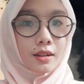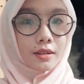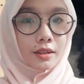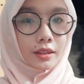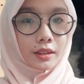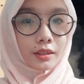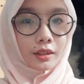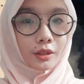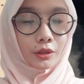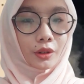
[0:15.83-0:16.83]
This is the
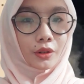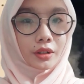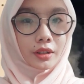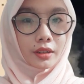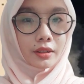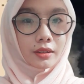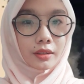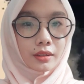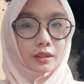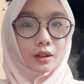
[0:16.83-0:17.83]
story
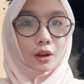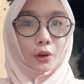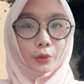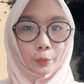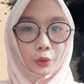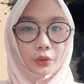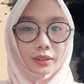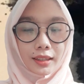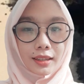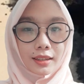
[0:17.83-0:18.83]
of
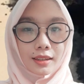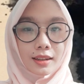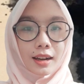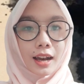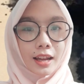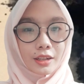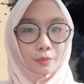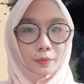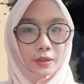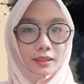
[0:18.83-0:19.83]
beauty and the
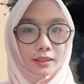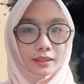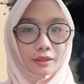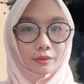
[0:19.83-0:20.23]
peace.